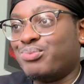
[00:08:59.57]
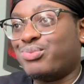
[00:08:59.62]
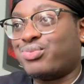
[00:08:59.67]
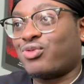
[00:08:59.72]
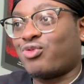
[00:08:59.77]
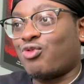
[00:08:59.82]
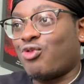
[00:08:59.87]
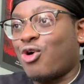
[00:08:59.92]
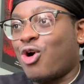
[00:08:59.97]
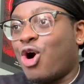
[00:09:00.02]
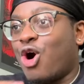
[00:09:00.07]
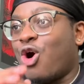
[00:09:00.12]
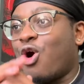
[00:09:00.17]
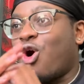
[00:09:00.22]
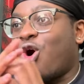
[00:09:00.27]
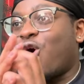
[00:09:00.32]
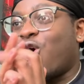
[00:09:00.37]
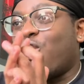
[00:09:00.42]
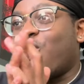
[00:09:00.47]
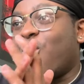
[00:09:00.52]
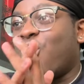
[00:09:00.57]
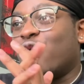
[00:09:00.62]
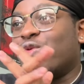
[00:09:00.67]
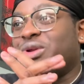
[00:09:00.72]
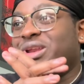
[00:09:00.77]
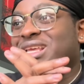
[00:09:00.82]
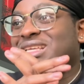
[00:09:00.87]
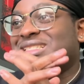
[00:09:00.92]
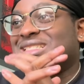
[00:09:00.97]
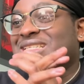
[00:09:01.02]
Bro,
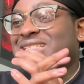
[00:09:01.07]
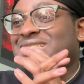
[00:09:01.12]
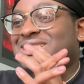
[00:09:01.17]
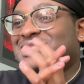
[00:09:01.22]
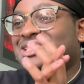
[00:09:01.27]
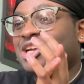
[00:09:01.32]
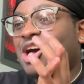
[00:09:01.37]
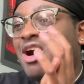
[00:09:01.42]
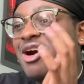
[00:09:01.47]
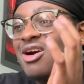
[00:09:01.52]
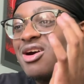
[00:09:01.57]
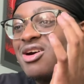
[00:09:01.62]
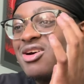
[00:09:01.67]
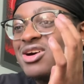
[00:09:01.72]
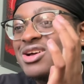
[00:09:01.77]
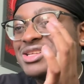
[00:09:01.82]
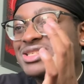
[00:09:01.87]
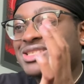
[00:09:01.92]
this is dog on